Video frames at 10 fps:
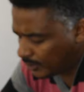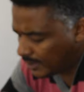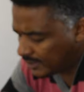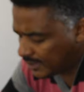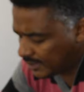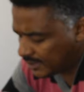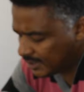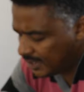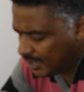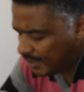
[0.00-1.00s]

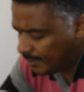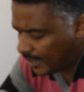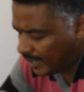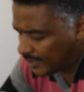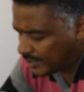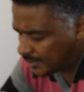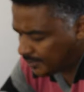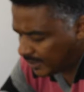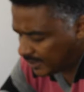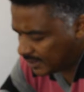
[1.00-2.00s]
tormented by a
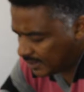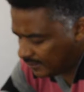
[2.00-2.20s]
spirit.